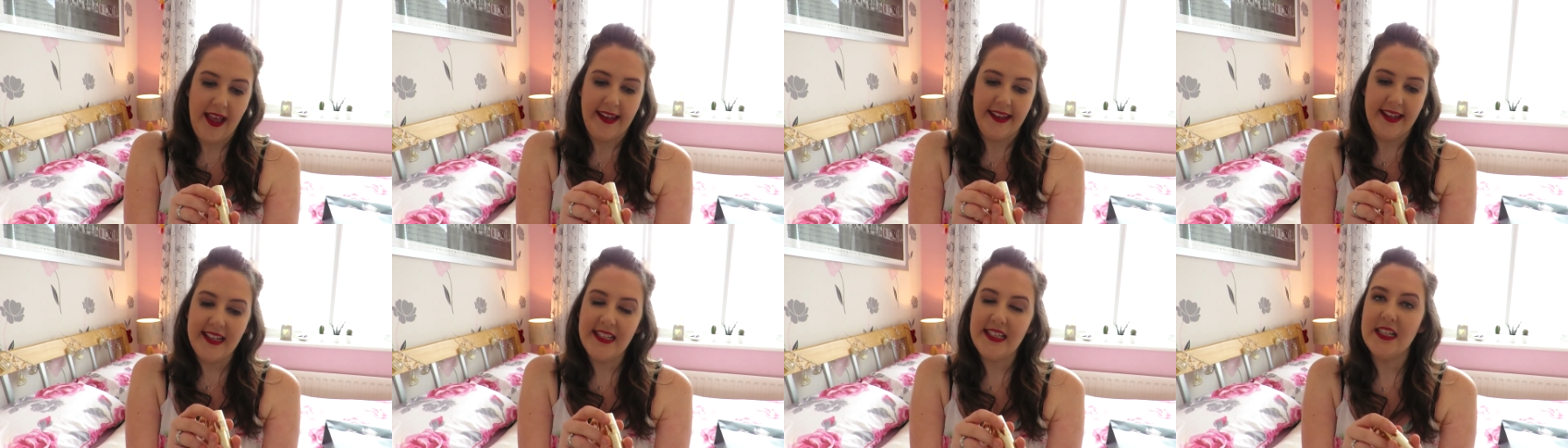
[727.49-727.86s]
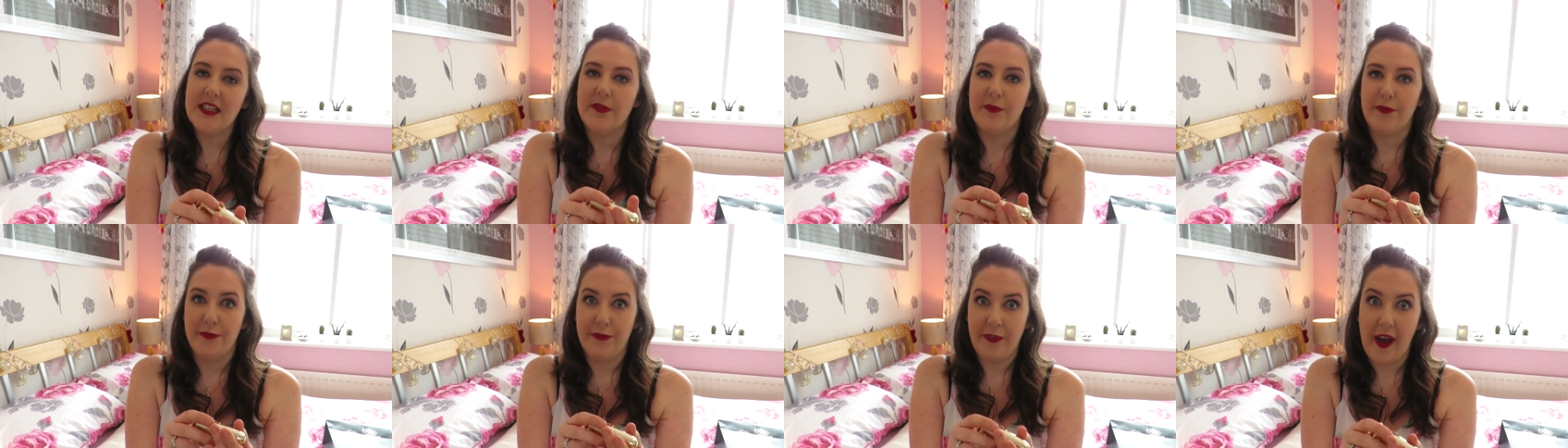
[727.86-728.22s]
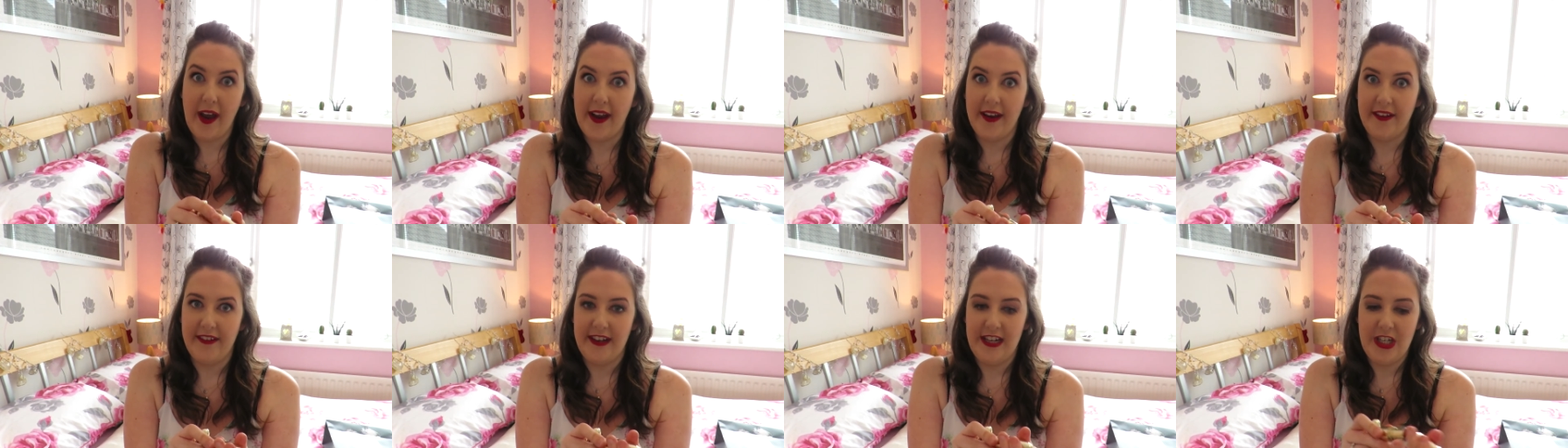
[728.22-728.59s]
This is
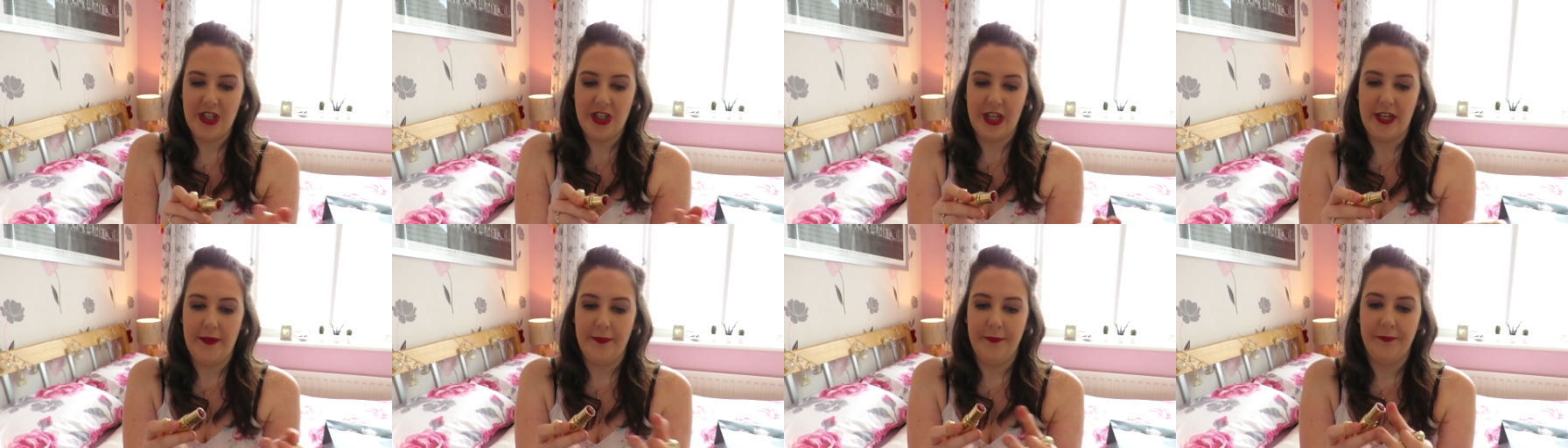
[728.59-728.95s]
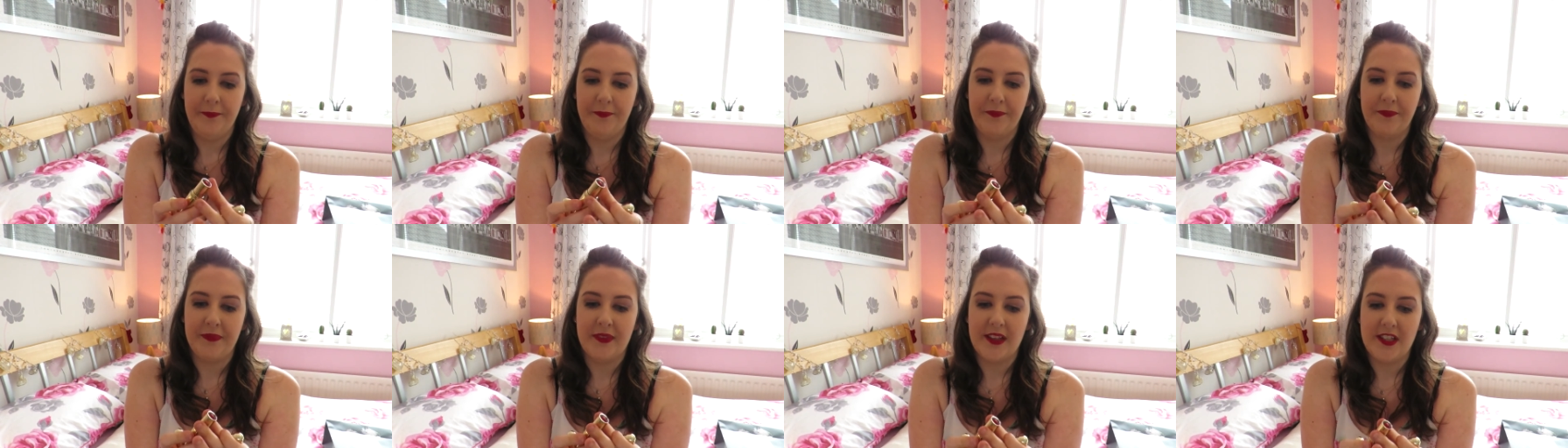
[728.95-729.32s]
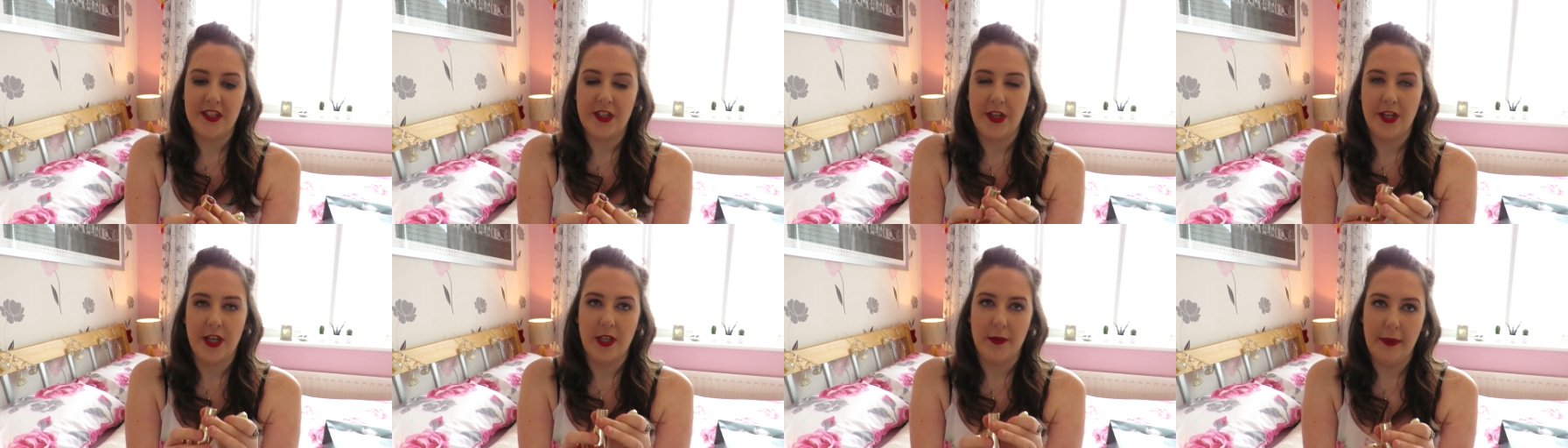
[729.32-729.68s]
Fire Engine.
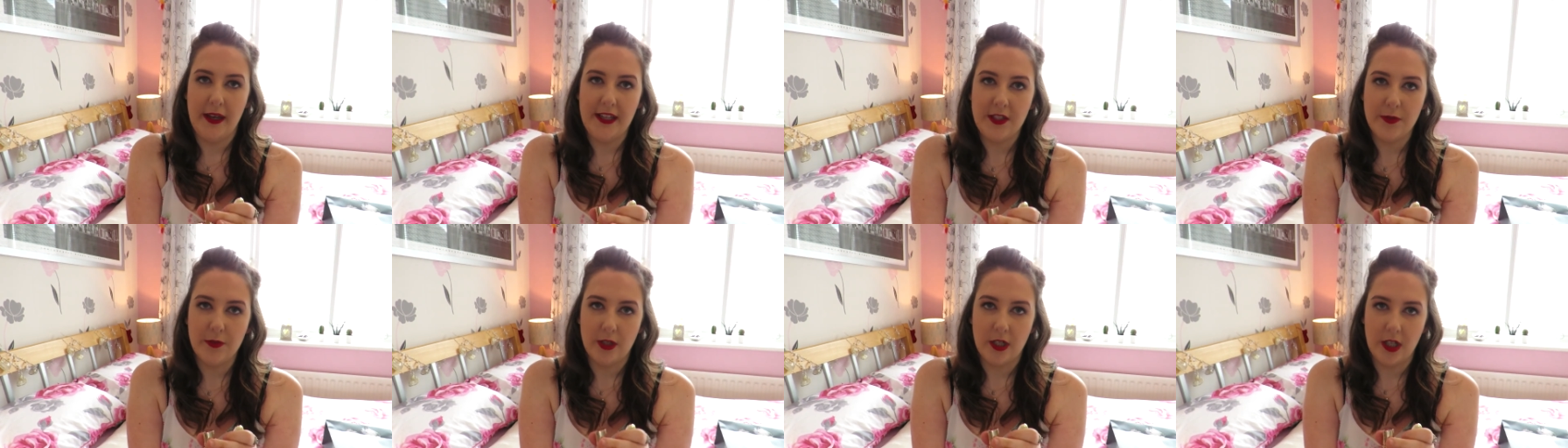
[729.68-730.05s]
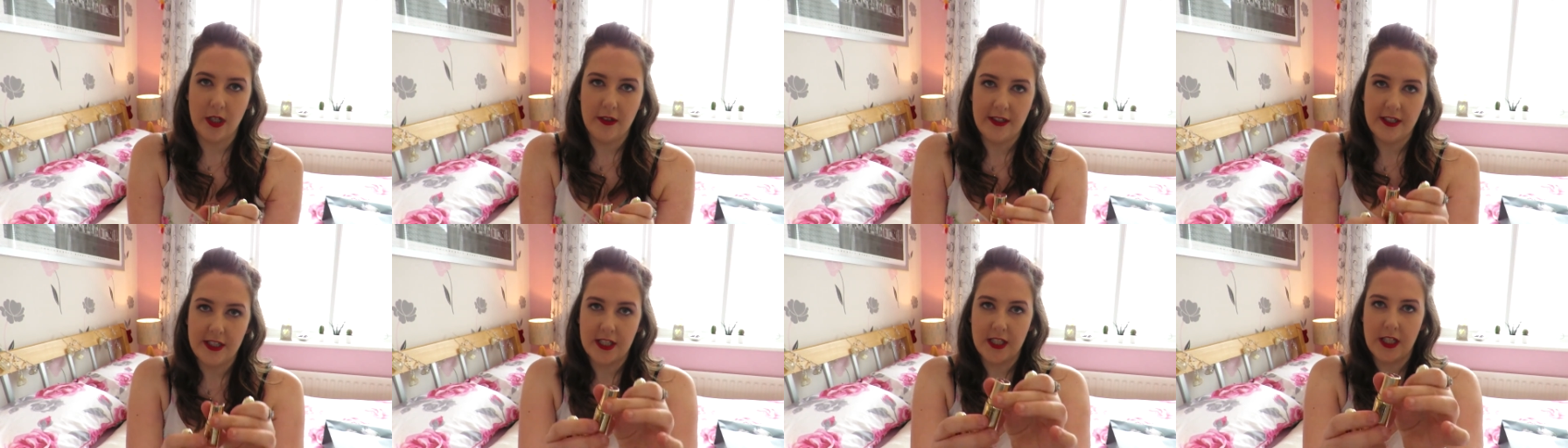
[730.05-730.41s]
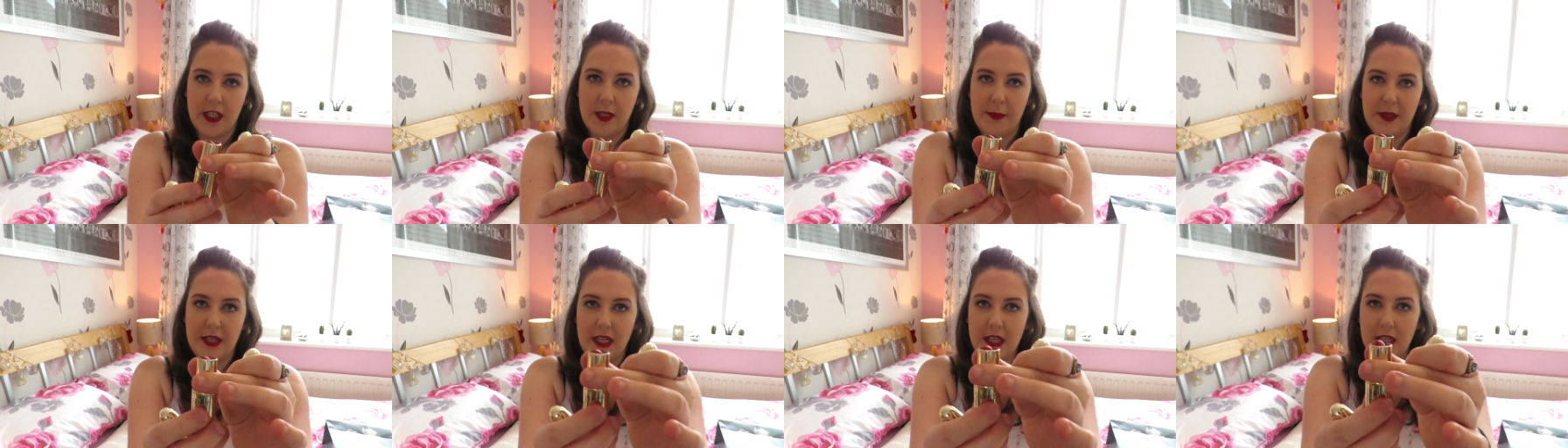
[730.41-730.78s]
So you can imagine what colour it's
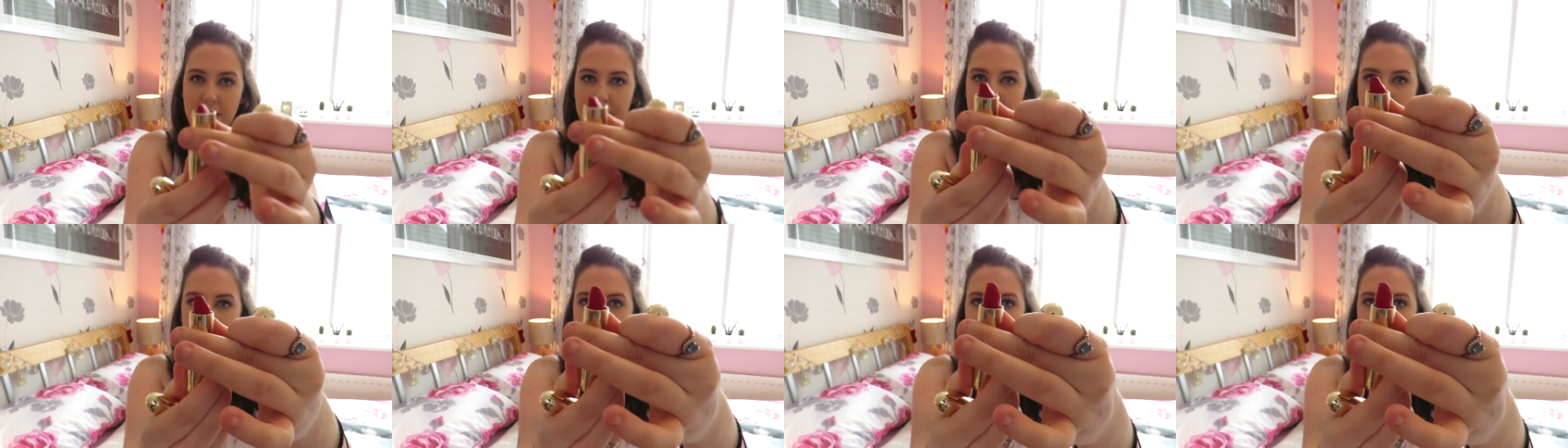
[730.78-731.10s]
going to be.